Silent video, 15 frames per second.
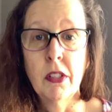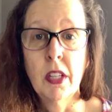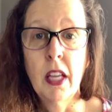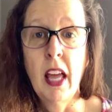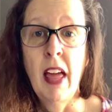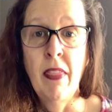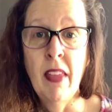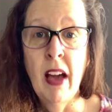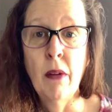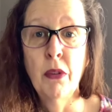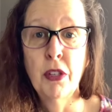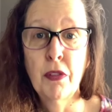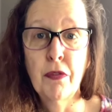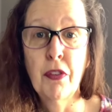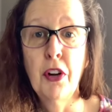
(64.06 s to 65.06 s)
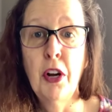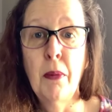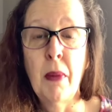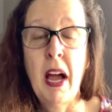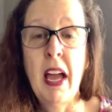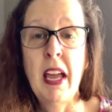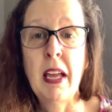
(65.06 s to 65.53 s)
And that was from
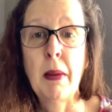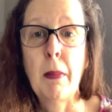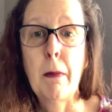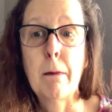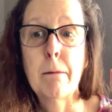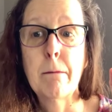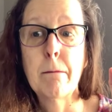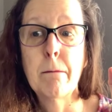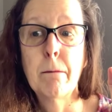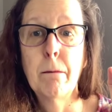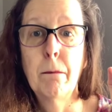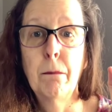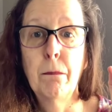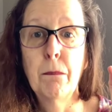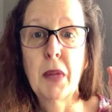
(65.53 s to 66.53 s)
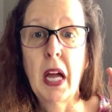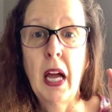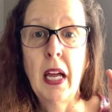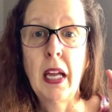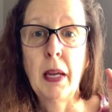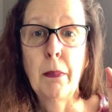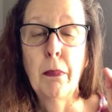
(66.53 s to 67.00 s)
a
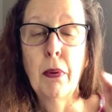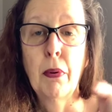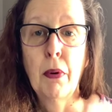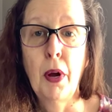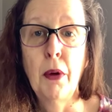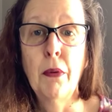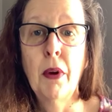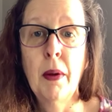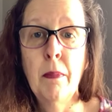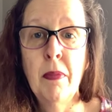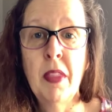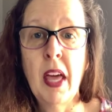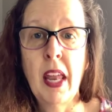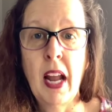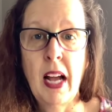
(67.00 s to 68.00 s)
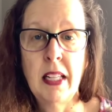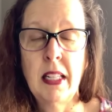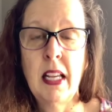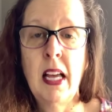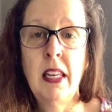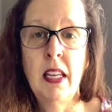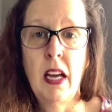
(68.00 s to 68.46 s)
program that I
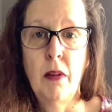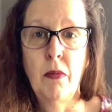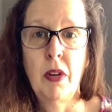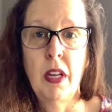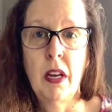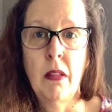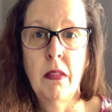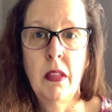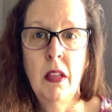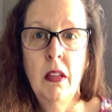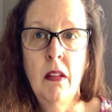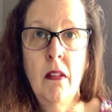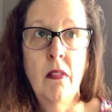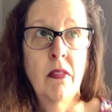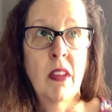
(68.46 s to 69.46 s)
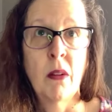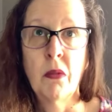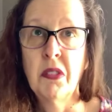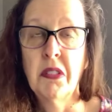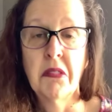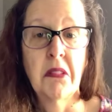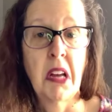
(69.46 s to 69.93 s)
signed up with that
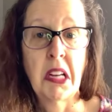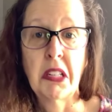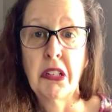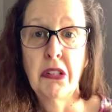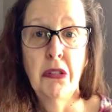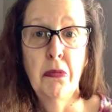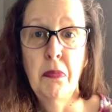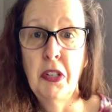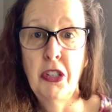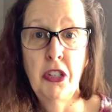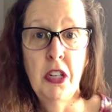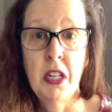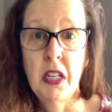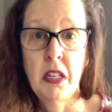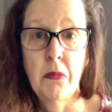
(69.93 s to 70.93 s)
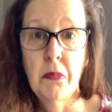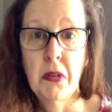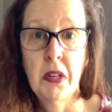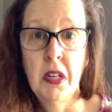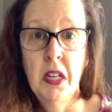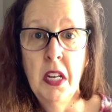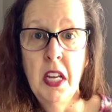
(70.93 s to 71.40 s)
was like stupid cheap,
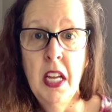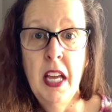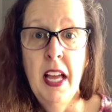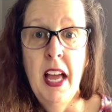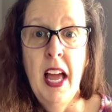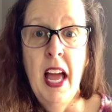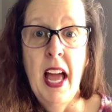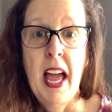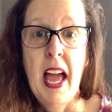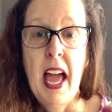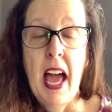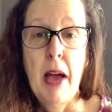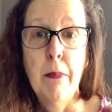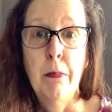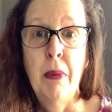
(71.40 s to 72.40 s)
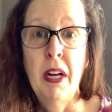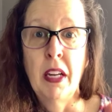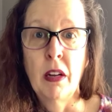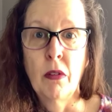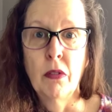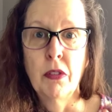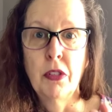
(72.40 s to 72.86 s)
but
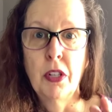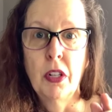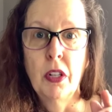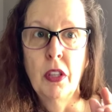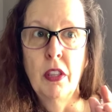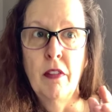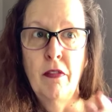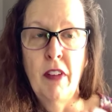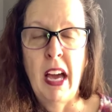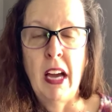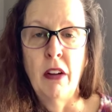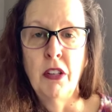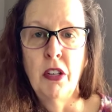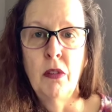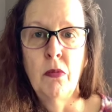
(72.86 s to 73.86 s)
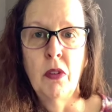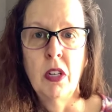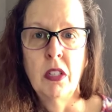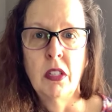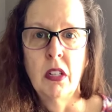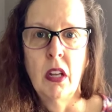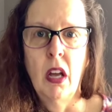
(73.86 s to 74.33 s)
the value
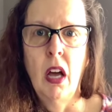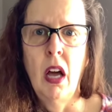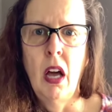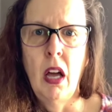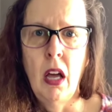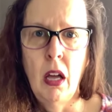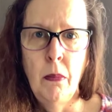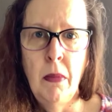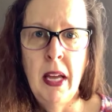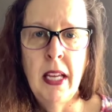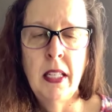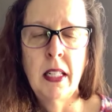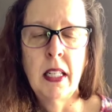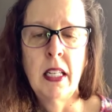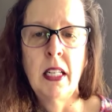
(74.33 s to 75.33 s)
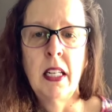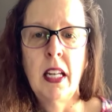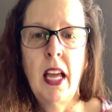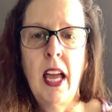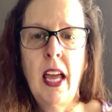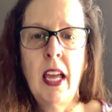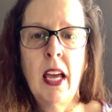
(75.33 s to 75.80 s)
was amazing,
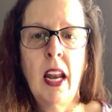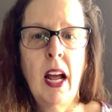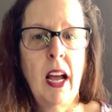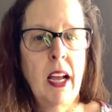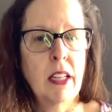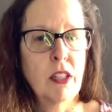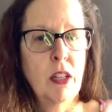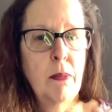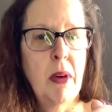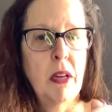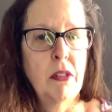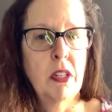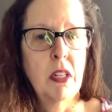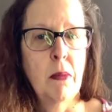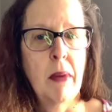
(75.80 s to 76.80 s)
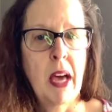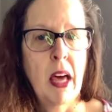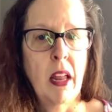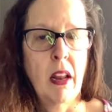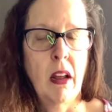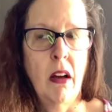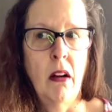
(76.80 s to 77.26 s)
and I actually posted about
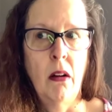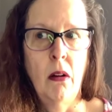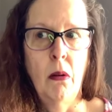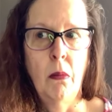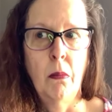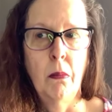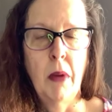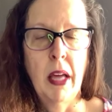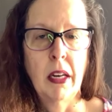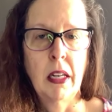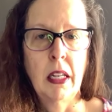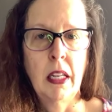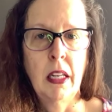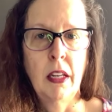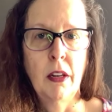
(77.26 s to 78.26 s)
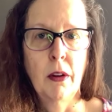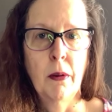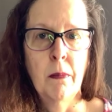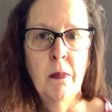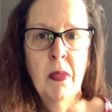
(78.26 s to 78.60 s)
it in here.